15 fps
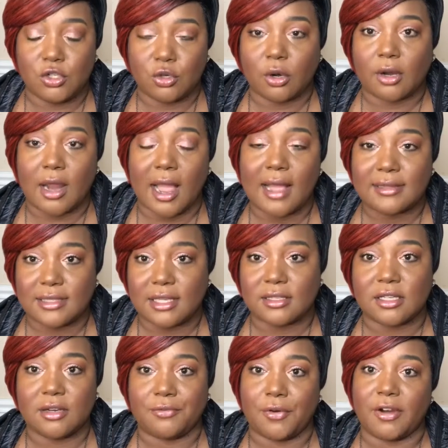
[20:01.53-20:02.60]
your
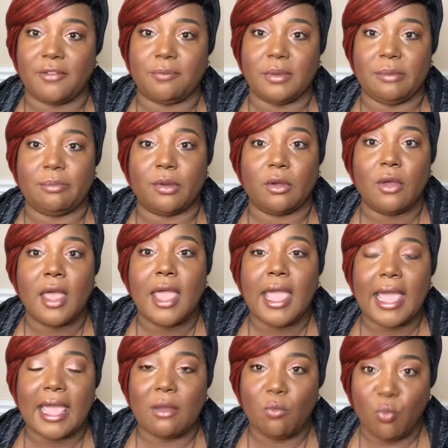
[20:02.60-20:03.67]
content in front of people.
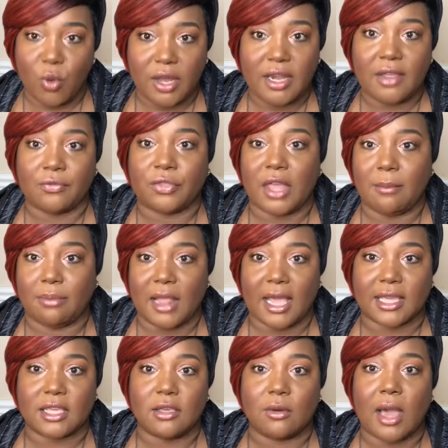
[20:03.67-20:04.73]
And what if they
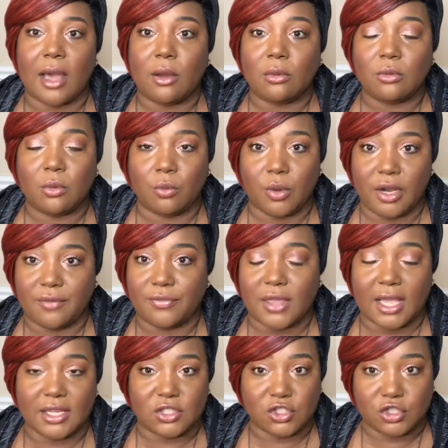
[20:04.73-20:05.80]
block you out? What if
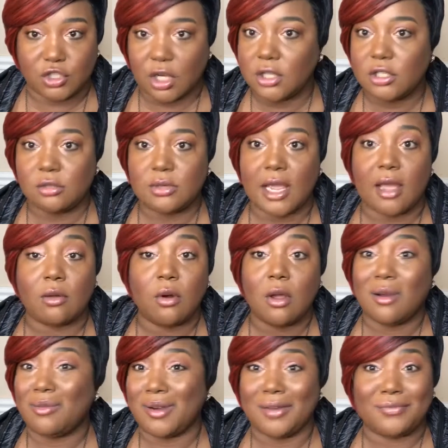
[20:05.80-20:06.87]
they shut you down?
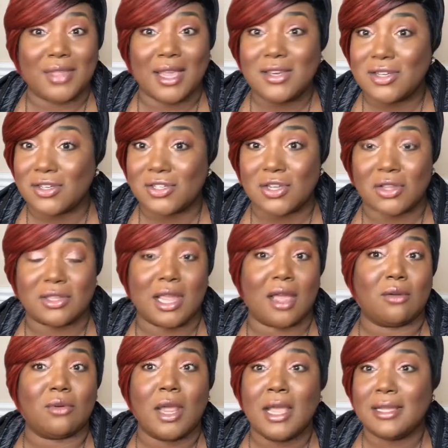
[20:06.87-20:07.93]
What if they just shut
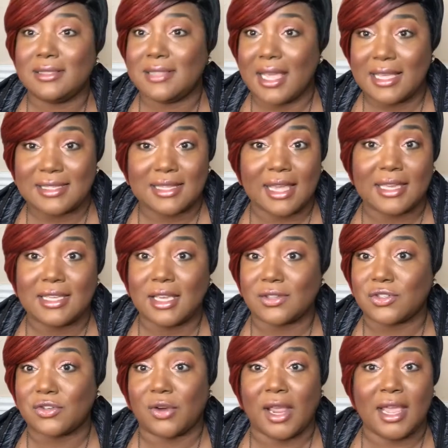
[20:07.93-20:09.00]
down days like
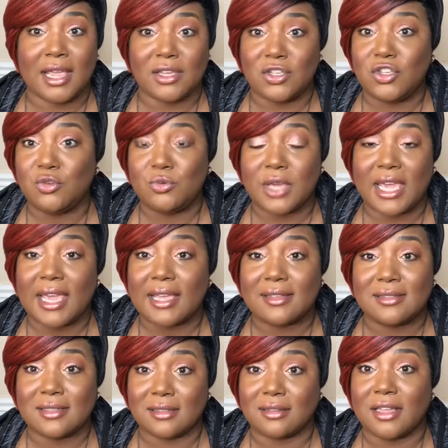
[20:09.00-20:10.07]
yesterday and you
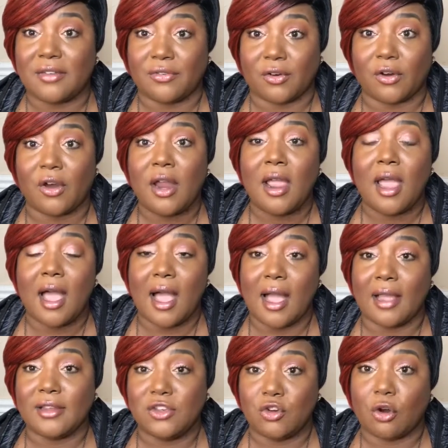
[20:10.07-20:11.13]
can't deliver
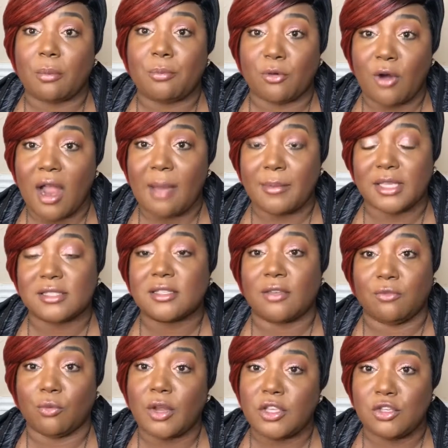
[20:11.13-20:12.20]
on your promise
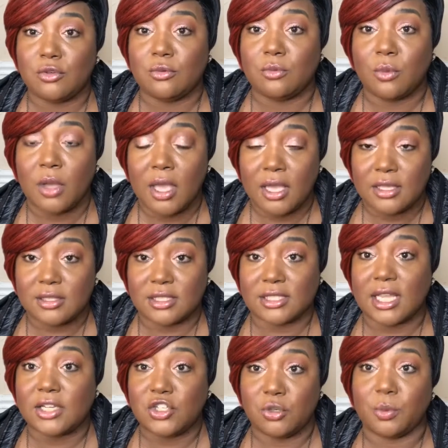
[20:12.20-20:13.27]
of what you
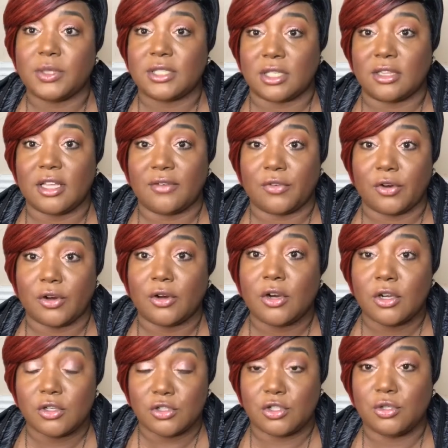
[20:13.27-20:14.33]
said you would deliver
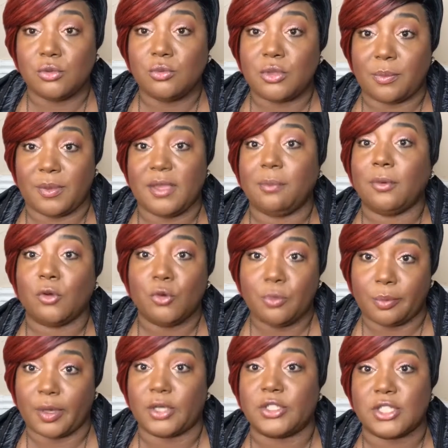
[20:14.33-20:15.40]
to the people who
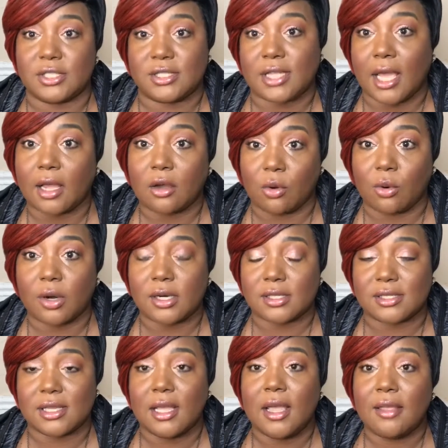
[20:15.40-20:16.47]
purchased that
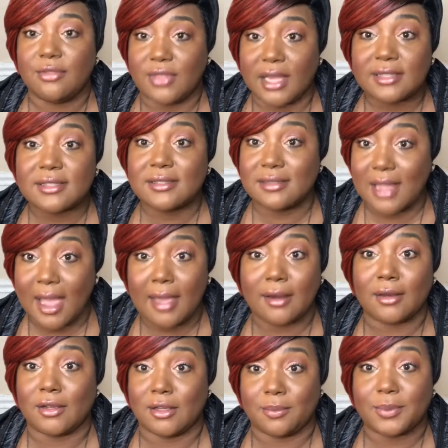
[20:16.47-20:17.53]
course? That's not a
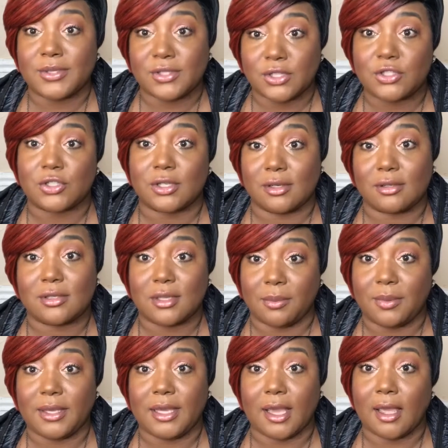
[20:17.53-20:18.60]
good position to
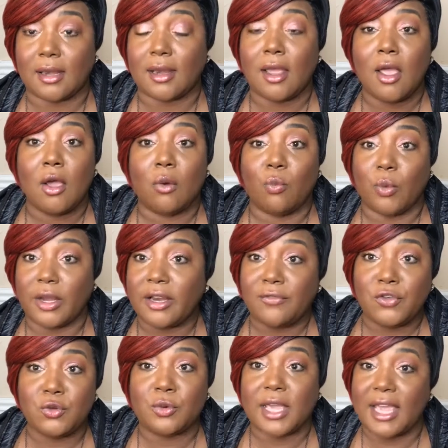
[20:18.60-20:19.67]
be in. What
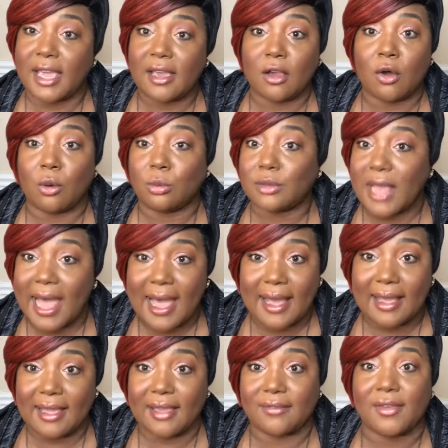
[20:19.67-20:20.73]
if you can't go
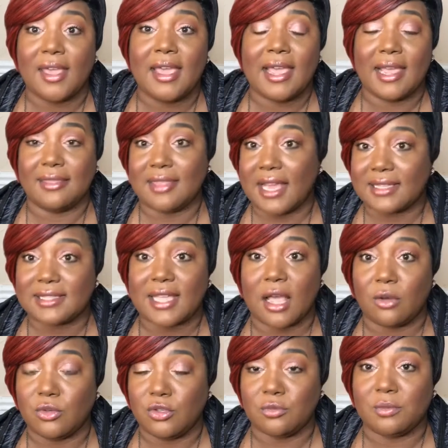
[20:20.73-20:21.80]
live and that's
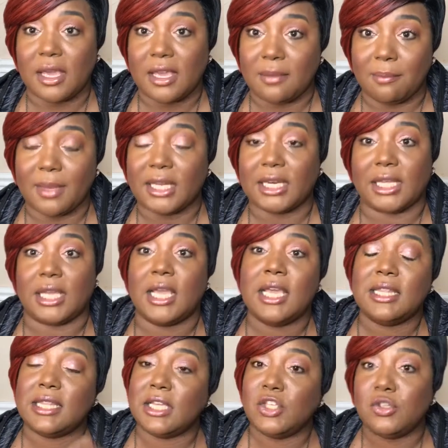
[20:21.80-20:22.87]
how you make money?
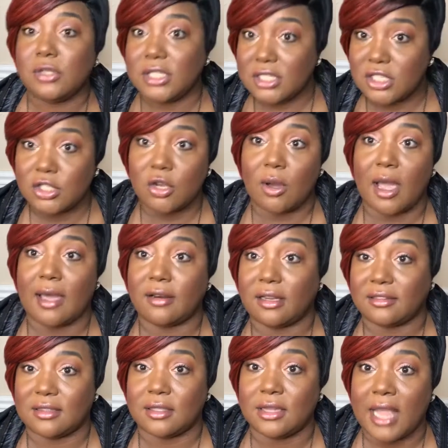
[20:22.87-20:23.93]
Then you need to know how
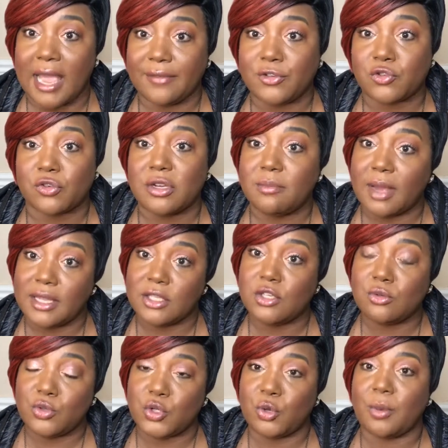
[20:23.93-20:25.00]
to live stream on
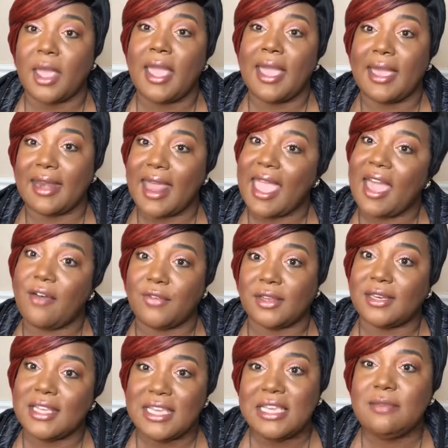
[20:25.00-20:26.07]
YouTube and have
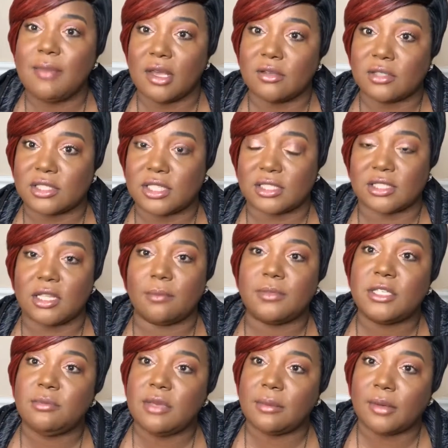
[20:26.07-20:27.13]
an email system
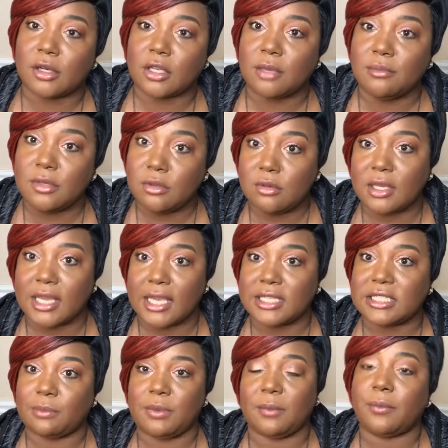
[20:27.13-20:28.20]
to be able to
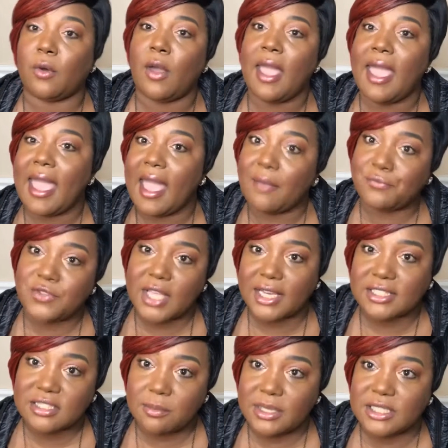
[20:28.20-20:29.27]
communicate to people, have
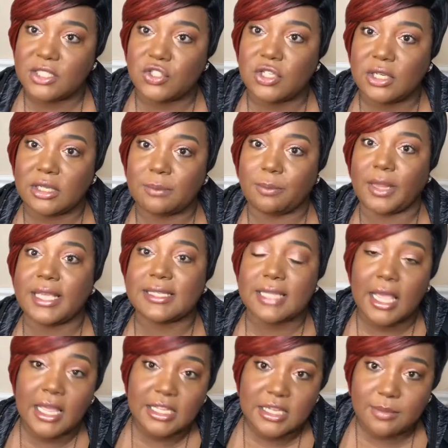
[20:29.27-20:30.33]
text messaging in place
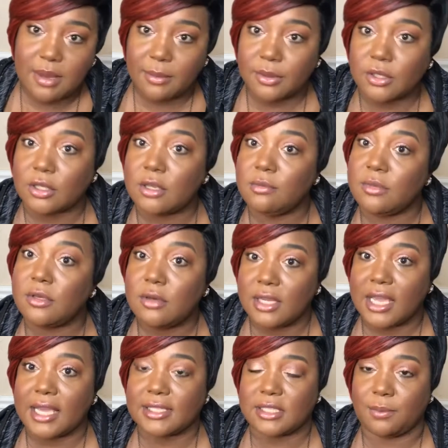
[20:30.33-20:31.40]
to be able to
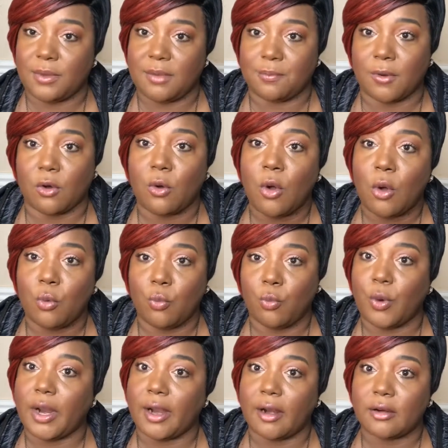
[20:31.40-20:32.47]
communicate to people
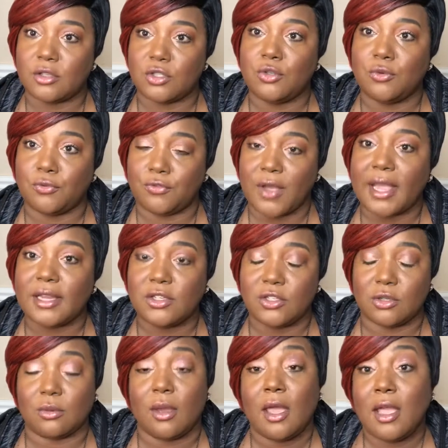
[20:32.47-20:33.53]
where to find
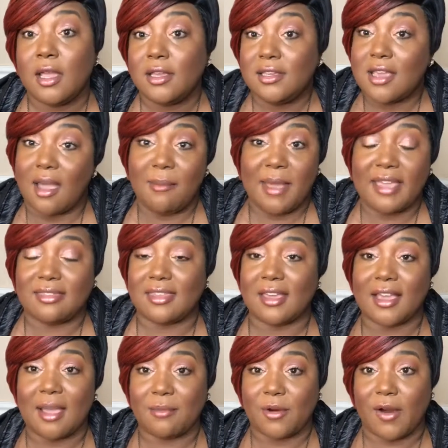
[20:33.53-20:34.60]
you. Y'all might
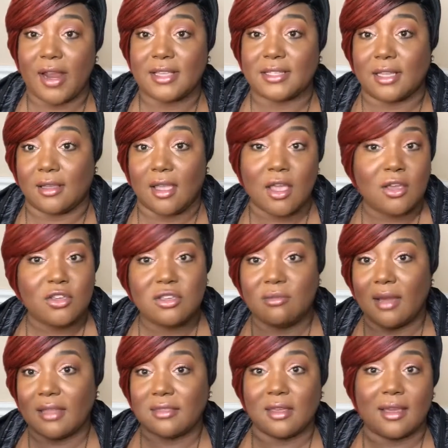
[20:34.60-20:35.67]
think I'm crazy. You
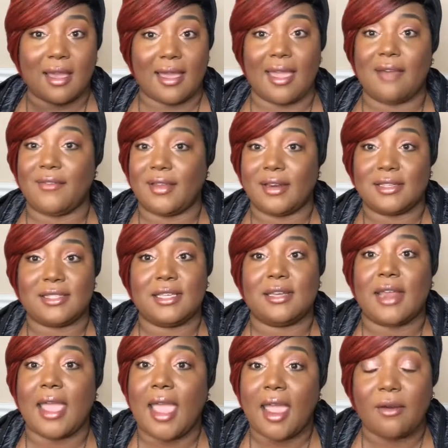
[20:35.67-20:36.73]
might think I have on a
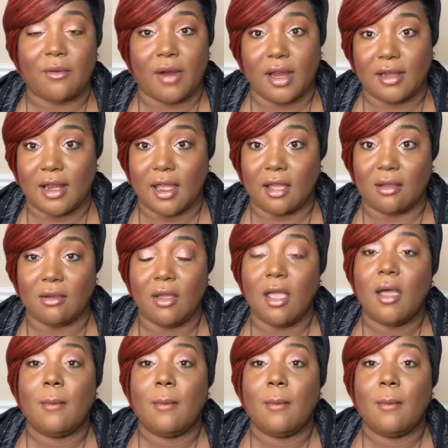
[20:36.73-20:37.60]
tin hat right now.